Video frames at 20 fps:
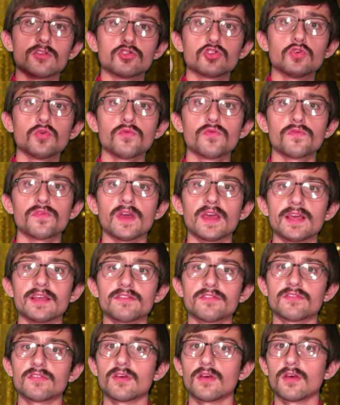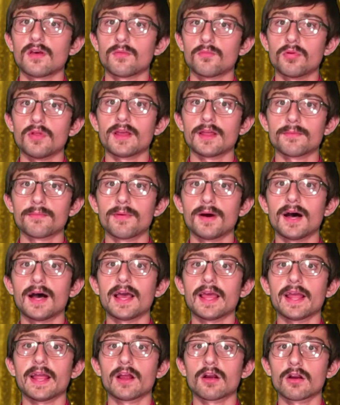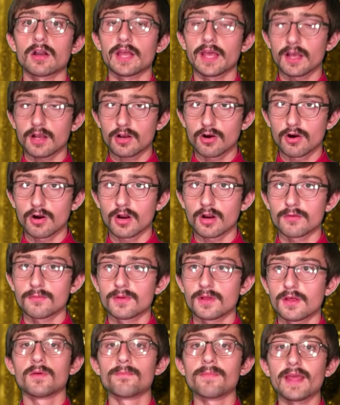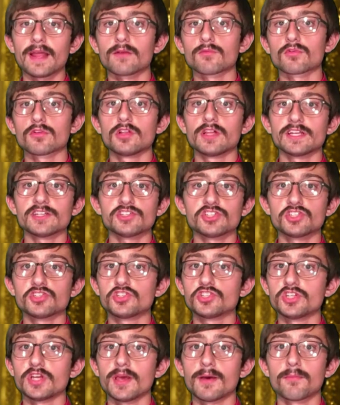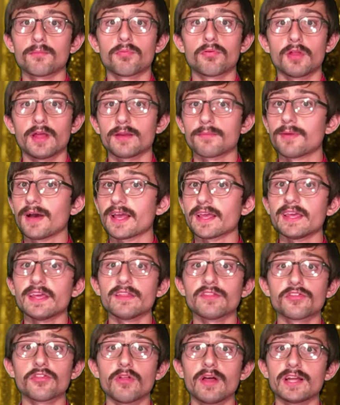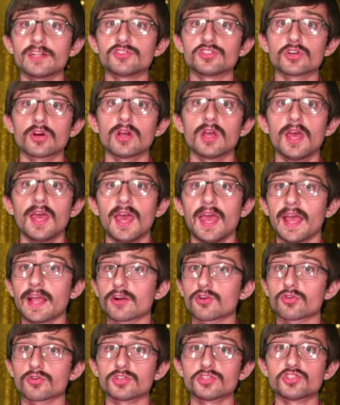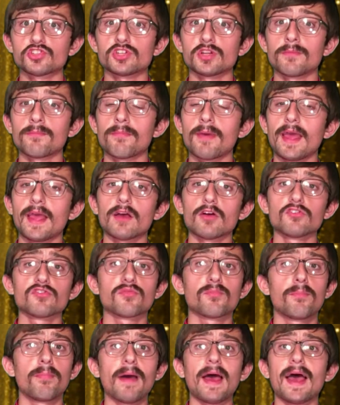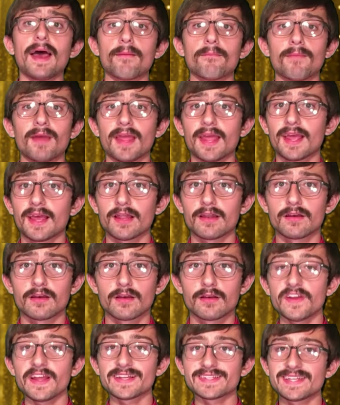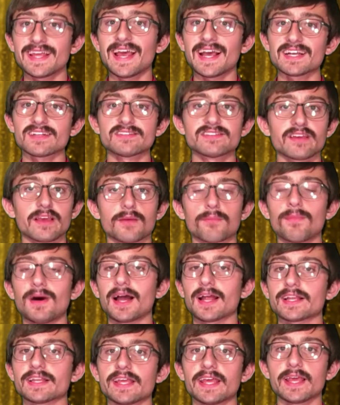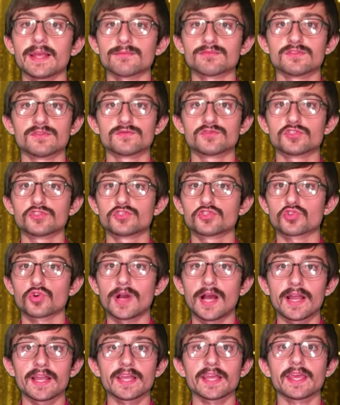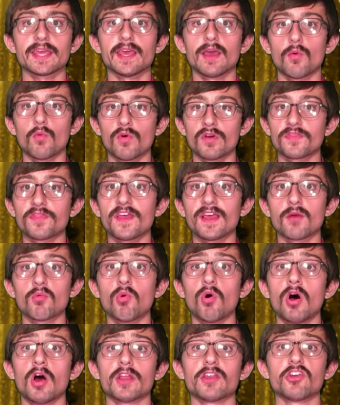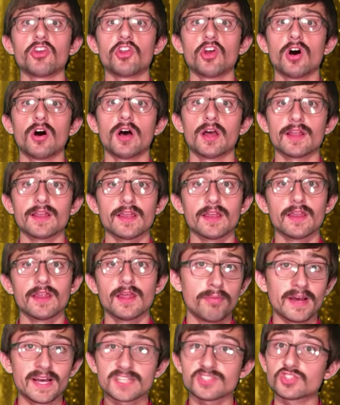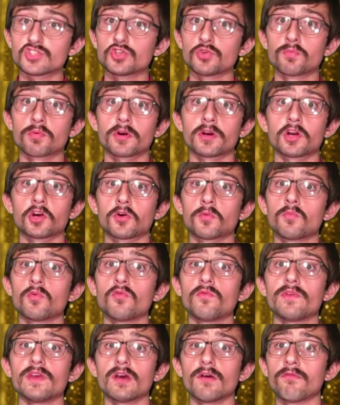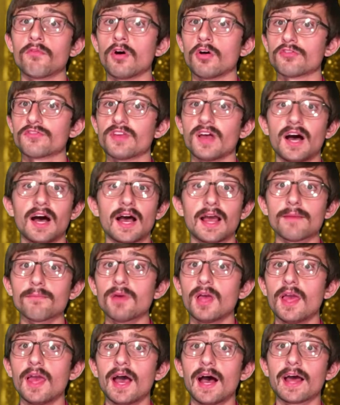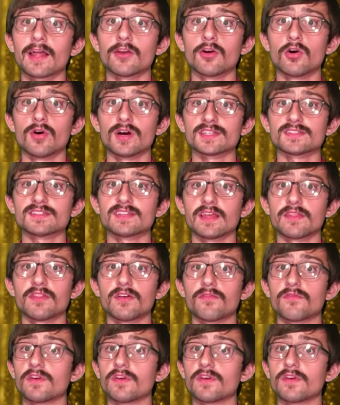Two-Face, played by Aaron Eckhart. The main relationship, played by Heath Ledger, and Christian Bale's Batman. Fantastic mind games of just trying to get what they want done. Best superhero movie of all time. I know I said the